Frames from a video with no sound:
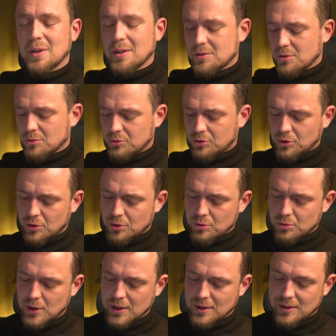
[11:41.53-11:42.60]
So
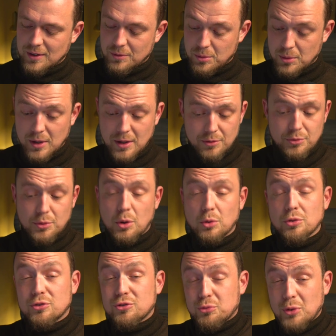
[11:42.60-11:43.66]
if you go to
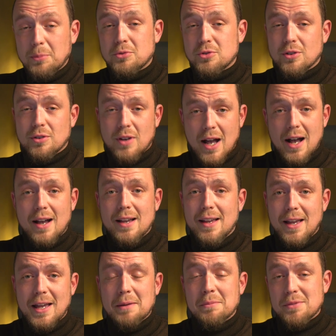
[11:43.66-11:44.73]
scripture, I
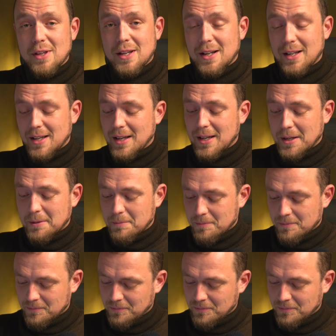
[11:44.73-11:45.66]
am that I am,